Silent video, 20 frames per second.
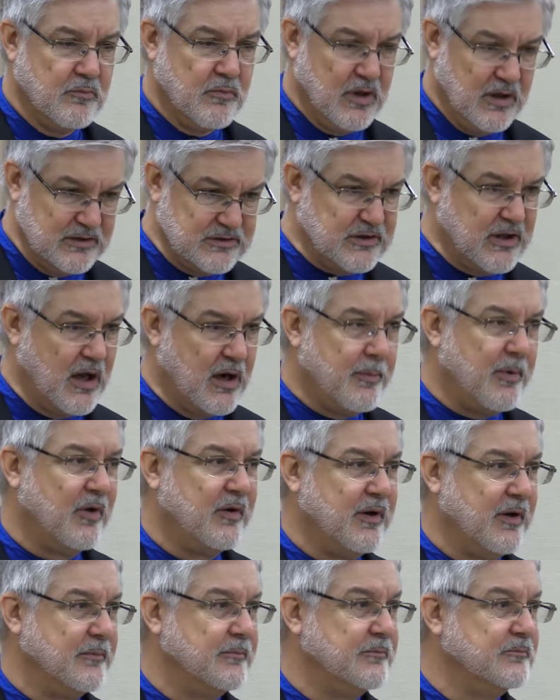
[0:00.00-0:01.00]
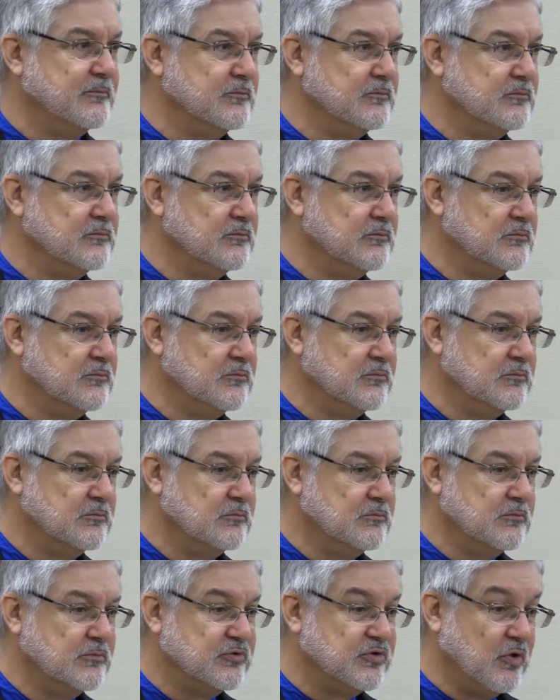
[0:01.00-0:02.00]
It's not about him.
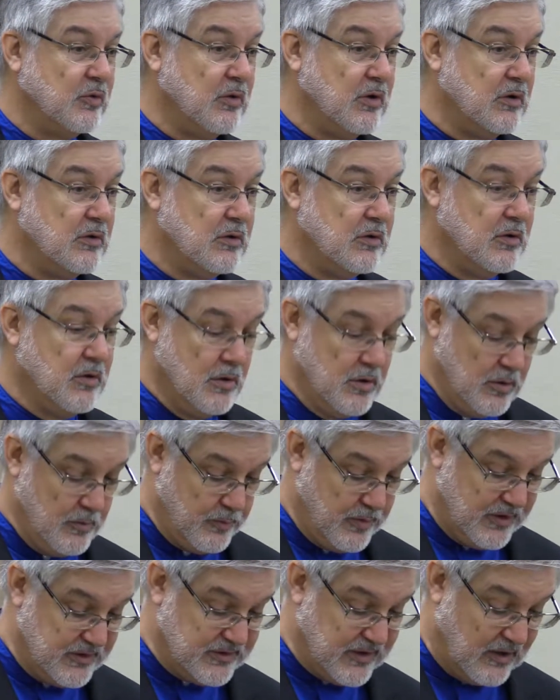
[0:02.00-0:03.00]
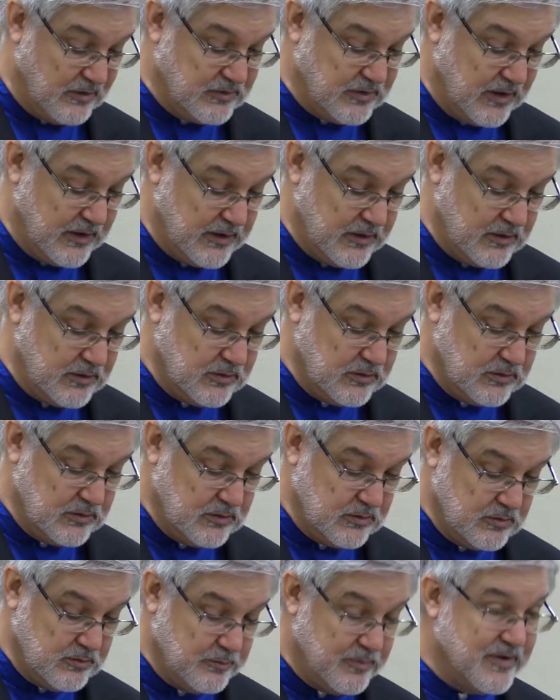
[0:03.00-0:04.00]
So, well, but it sounds like it.
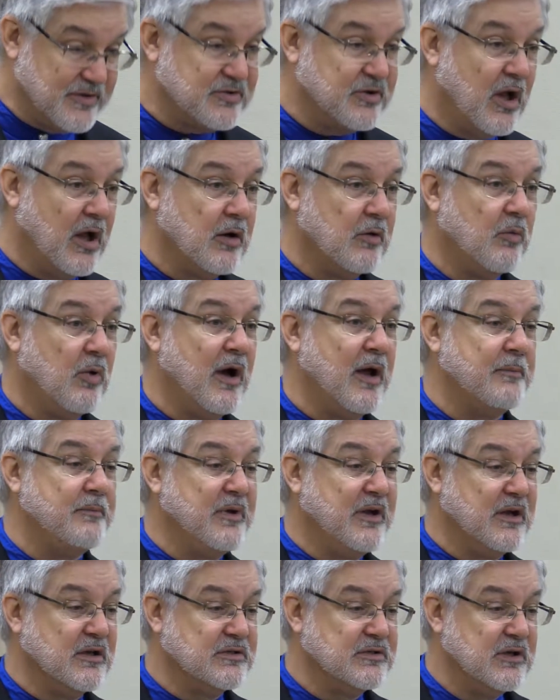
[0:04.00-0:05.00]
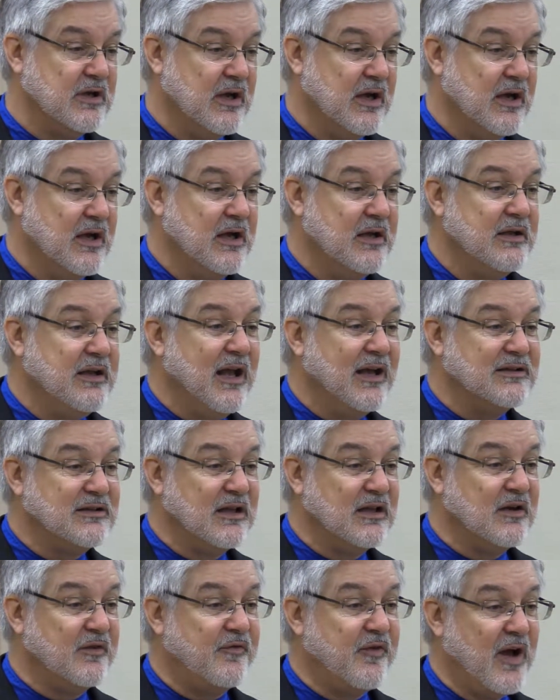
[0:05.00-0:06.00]
But it's not. Why? Because he
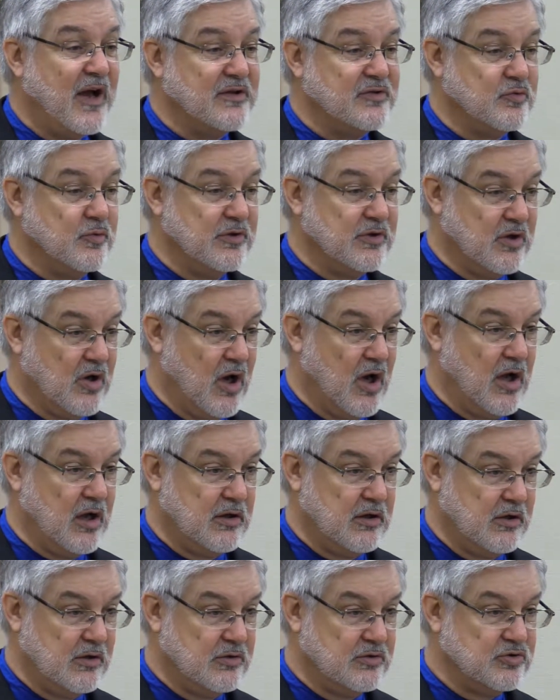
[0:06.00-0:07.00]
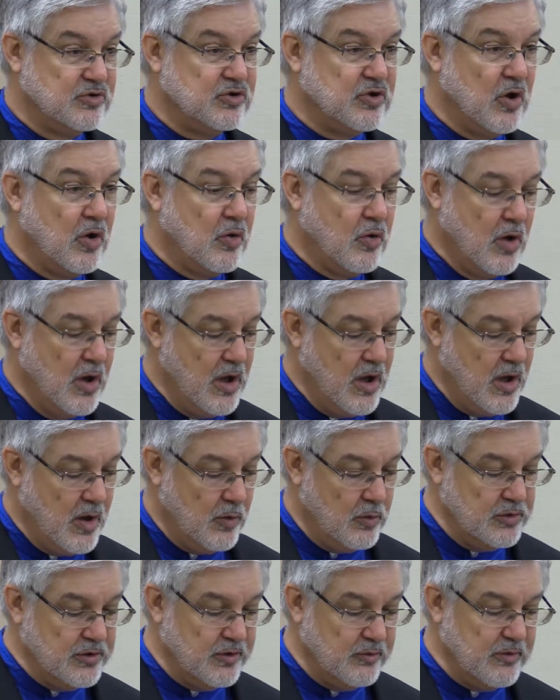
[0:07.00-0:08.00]
identifies with God. So
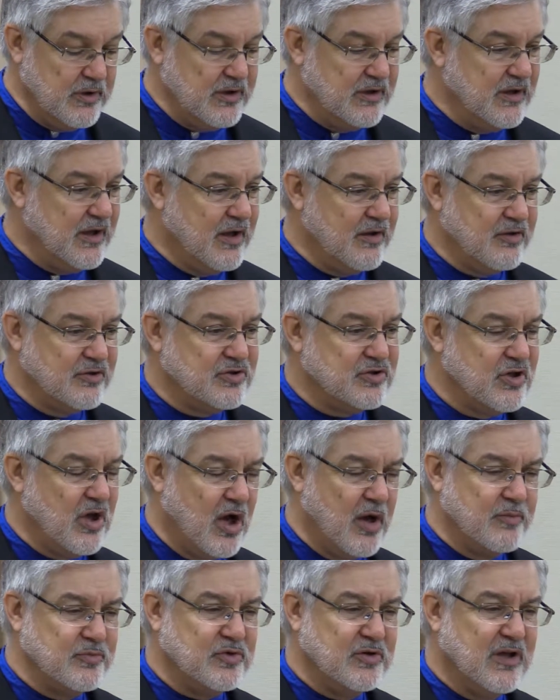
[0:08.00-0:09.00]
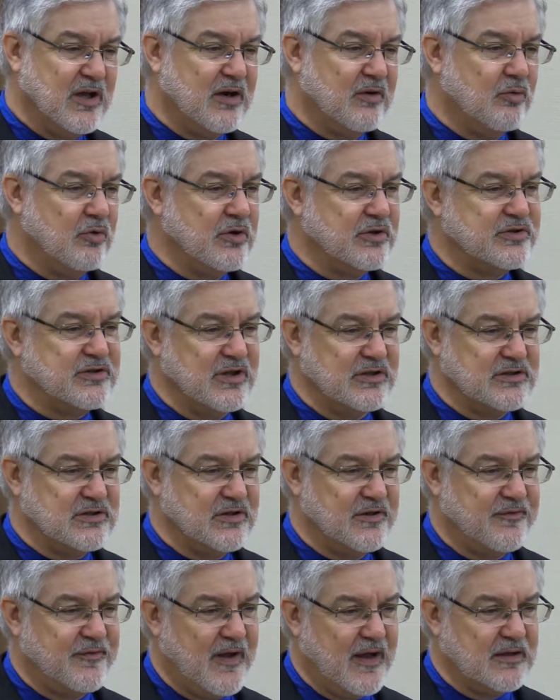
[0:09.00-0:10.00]
when you read the other Psalms, you get a real sense of
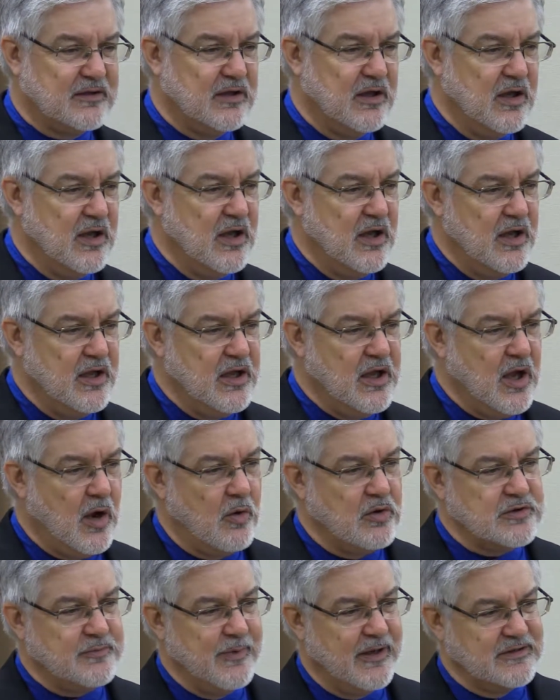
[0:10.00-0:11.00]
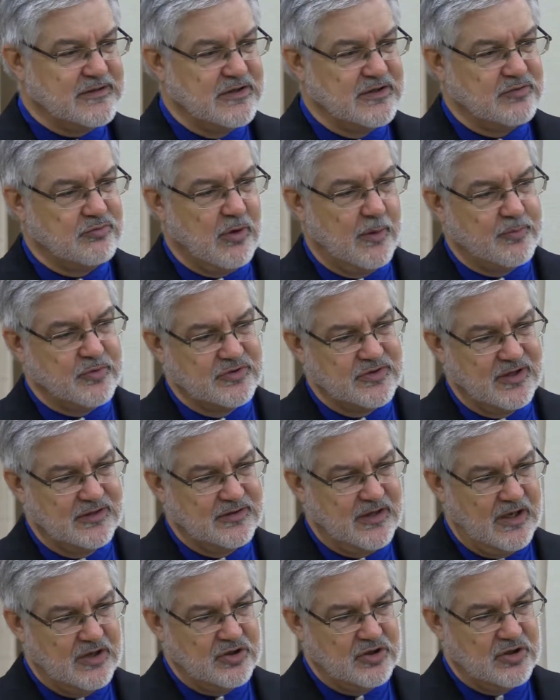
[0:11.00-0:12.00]
the fact he always makes his
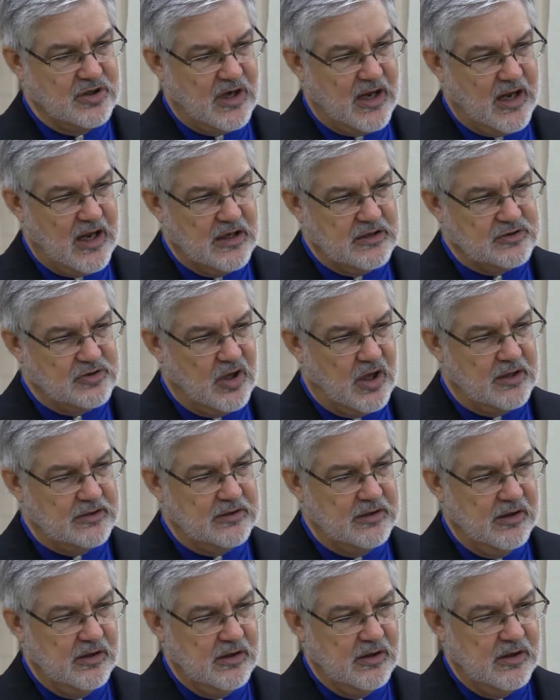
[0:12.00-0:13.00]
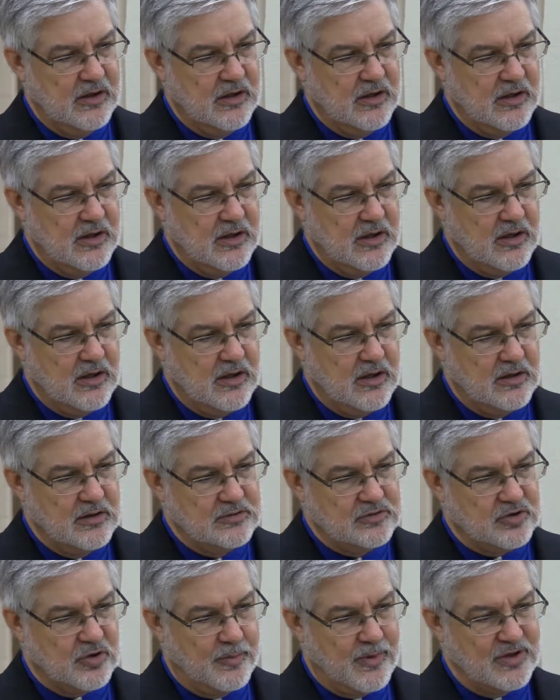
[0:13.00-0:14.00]
representation as not
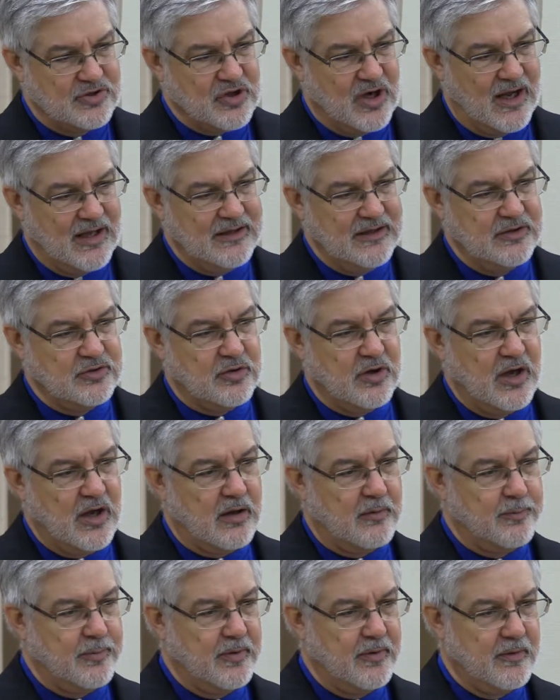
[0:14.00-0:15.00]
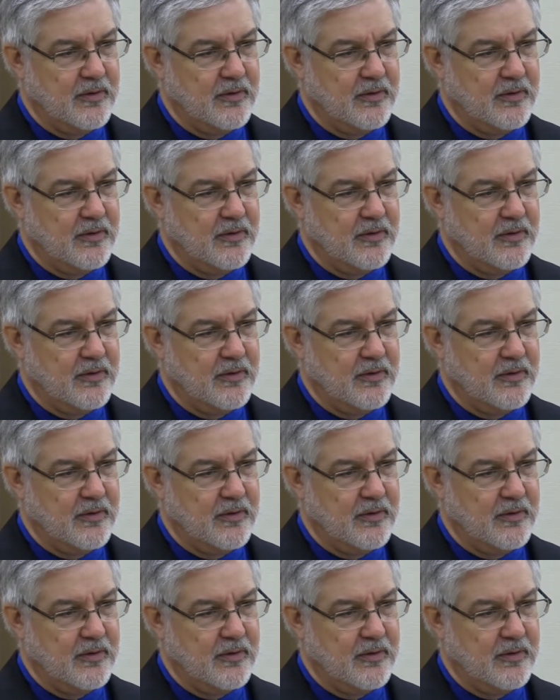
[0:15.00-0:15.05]
so much, I need your help,